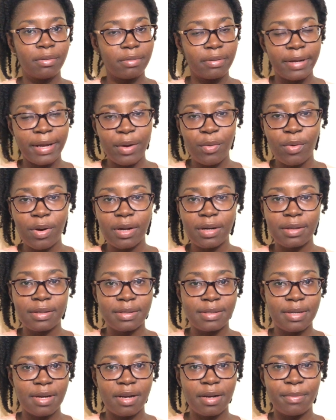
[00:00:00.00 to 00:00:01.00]
day one,
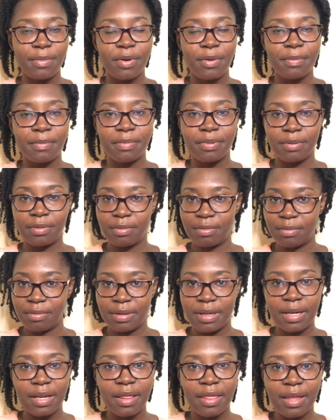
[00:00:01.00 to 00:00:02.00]
saw the bump,
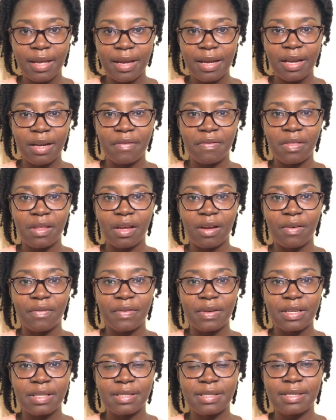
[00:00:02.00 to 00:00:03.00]
didn't think anything of
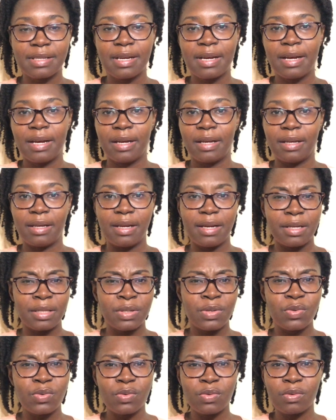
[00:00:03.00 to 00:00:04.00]
it. Day
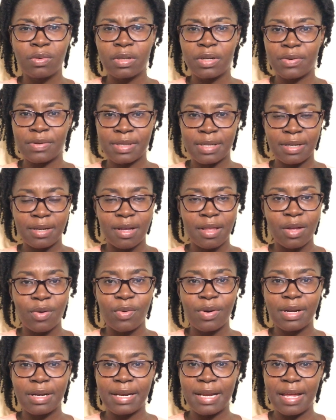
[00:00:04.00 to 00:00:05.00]
two, there was another
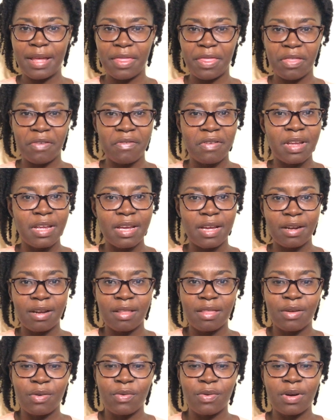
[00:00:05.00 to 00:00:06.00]
one. Day three,
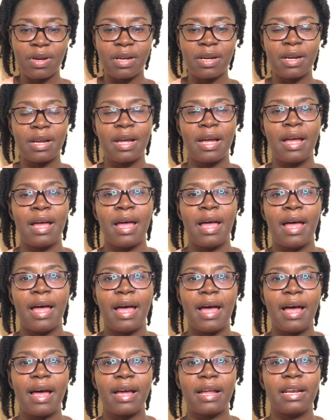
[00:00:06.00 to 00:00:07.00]
another one.
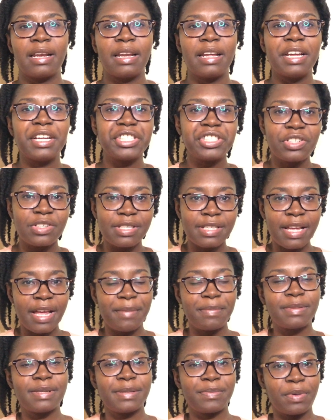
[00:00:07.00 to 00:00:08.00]
And it just
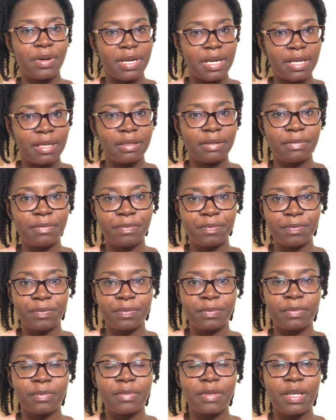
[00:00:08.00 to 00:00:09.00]
kept spreading.
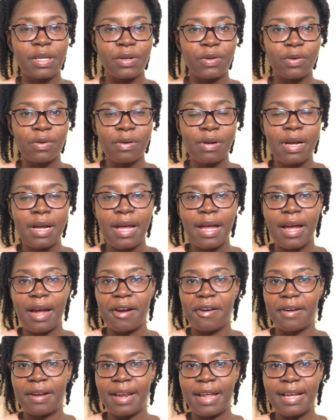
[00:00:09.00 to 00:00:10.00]
I
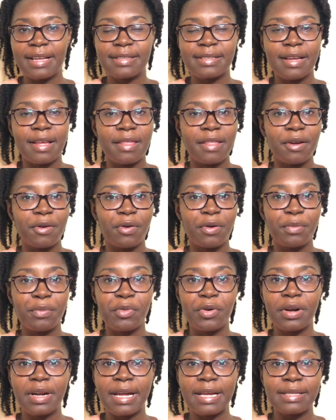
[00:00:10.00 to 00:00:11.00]
realized that there were
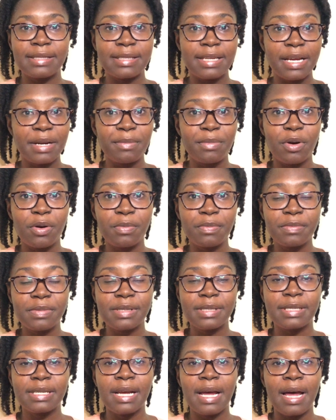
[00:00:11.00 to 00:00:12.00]
more than 10 bumps